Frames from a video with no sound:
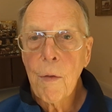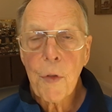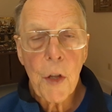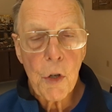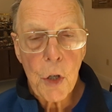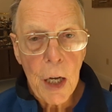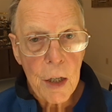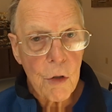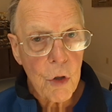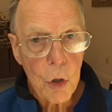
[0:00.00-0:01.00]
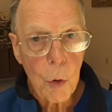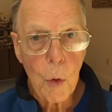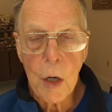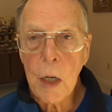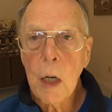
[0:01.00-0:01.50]
The second
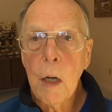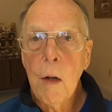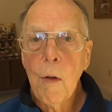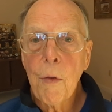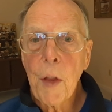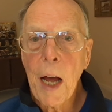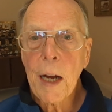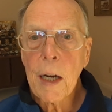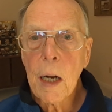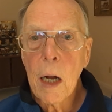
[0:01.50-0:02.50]
story that